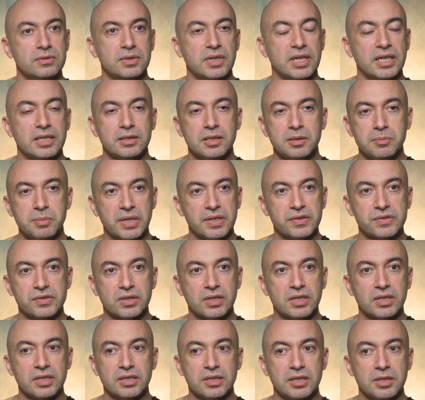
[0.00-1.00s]
And
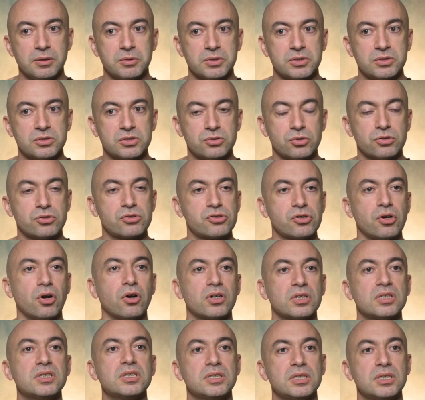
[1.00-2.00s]
he was so
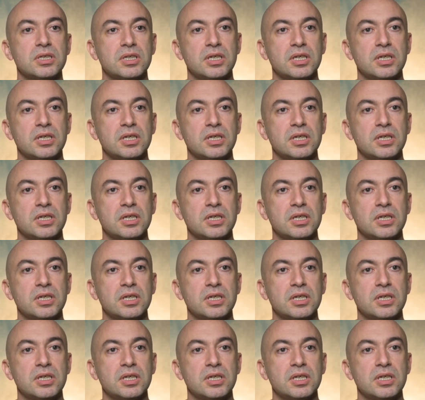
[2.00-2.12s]
shocked